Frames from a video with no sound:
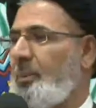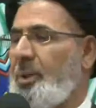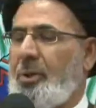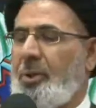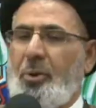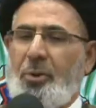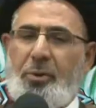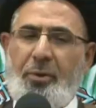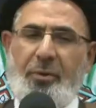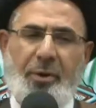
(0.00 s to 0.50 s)

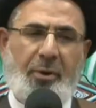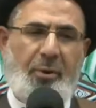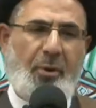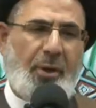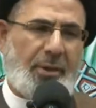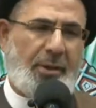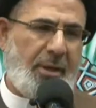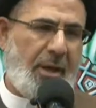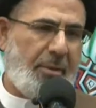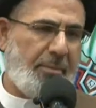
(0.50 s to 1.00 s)
We go to the
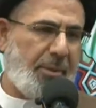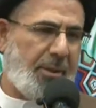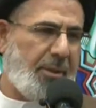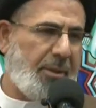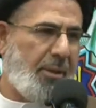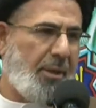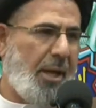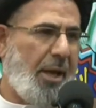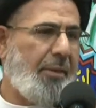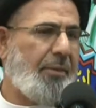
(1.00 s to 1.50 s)
wrong
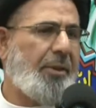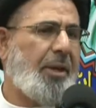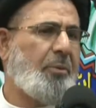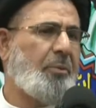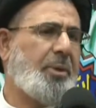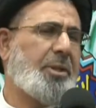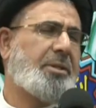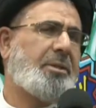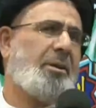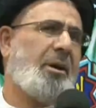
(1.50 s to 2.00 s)
terminal. And
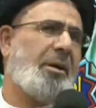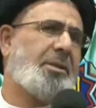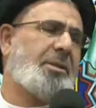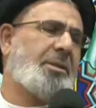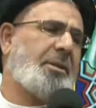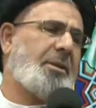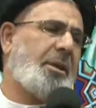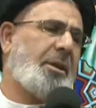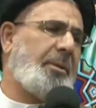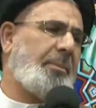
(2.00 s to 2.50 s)
then we start
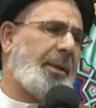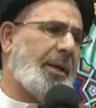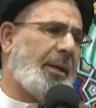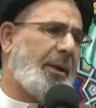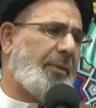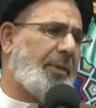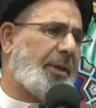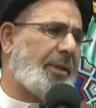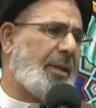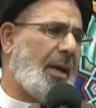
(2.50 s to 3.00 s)

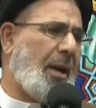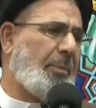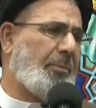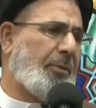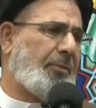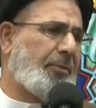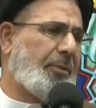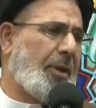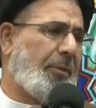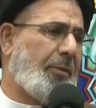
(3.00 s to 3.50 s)
screaming at the
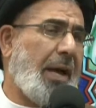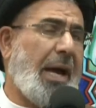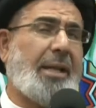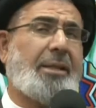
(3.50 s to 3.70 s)
time of death.